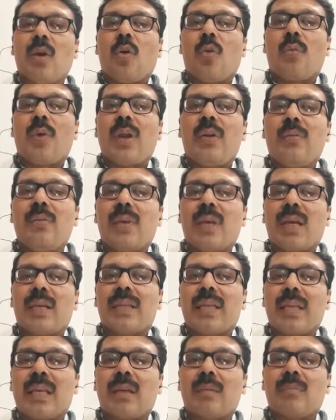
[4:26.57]
when we are
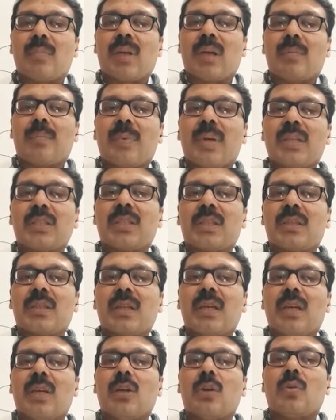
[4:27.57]
taking blood pressure
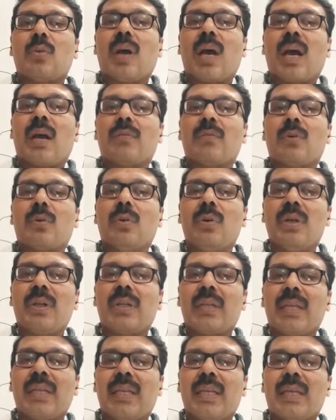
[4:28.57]
to have good
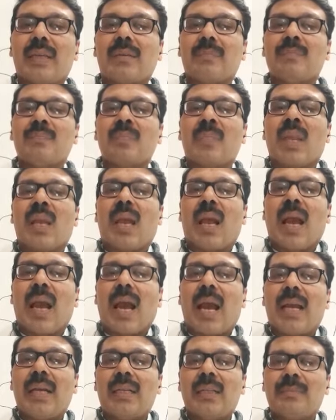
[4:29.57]
reading
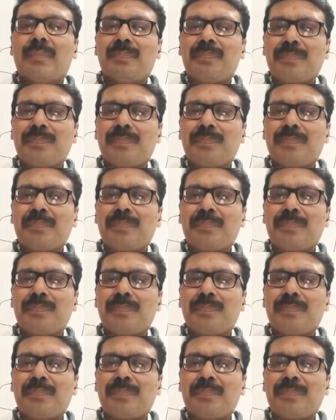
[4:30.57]
and